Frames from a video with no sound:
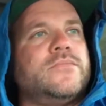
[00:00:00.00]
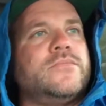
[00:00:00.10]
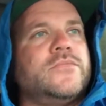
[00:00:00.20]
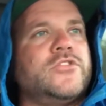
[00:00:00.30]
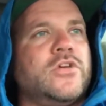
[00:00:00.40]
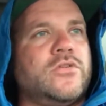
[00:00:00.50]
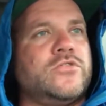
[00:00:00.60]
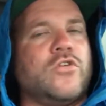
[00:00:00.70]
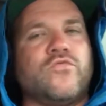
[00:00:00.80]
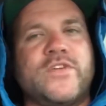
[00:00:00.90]
So
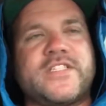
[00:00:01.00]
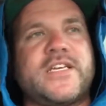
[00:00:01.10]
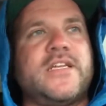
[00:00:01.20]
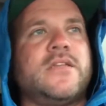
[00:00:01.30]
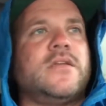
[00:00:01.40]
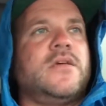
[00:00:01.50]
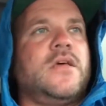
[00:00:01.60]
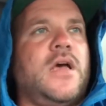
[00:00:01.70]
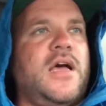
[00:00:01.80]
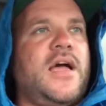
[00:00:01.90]
don't risk it.
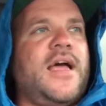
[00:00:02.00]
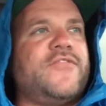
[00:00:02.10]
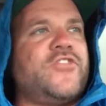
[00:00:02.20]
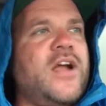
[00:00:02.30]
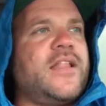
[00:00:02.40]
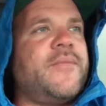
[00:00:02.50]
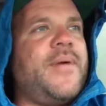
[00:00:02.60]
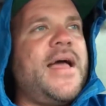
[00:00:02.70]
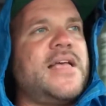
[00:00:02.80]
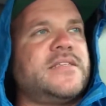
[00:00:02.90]
I've tried in the
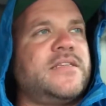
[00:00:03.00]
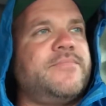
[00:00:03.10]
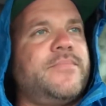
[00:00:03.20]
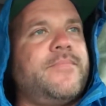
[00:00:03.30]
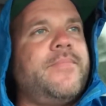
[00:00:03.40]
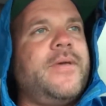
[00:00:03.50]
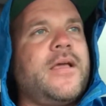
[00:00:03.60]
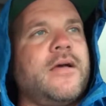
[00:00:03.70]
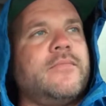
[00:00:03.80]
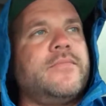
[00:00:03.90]
past and
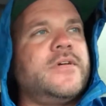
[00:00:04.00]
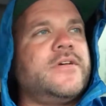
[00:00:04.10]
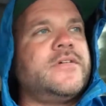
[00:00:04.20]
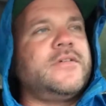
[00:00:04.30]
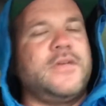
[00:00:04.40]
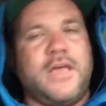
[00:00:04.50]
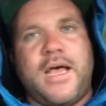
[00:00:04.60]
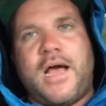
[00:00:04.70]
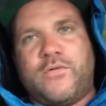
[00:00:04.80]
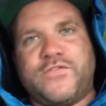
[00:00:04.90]

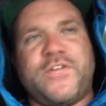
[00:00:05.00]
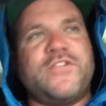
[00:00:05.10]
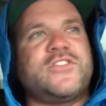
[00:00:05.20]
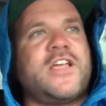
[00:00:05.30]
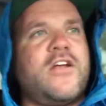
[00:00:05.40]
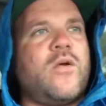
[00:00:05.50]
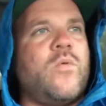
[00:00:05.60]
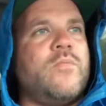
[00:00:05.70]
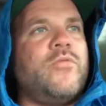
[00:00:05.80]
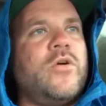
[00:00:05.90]
I was very scared at
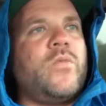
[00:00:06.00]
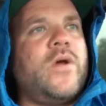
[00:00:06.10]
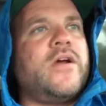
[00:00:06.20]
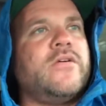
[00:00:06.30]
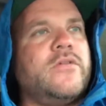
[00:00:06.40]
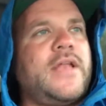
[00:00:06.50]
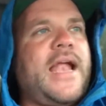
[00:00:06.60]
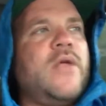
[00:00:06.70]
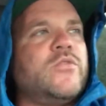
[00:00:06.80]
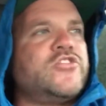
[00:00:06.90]
one point where
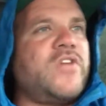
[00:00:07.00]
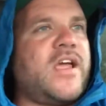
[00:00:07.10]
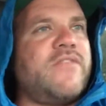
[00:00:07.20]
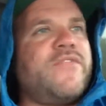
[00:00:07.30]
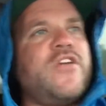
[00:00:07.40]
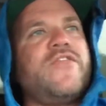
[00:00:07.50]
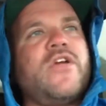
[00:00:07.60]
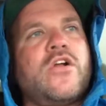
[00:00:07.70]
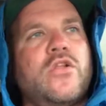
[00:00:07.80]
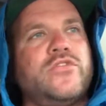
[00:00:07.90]
lightning was striking very,
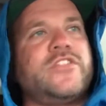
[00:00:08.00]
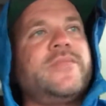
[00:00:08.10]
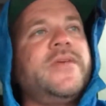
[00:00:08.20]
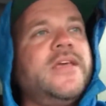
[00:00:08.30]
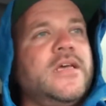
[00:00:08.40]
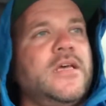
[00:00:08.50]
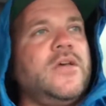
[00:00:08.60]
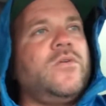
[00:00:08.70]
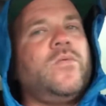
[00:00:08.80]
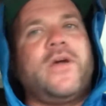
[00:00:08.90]
very close to me,
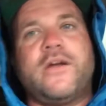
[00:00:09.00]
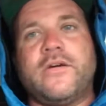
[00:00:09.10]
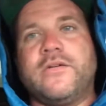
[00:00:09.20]
where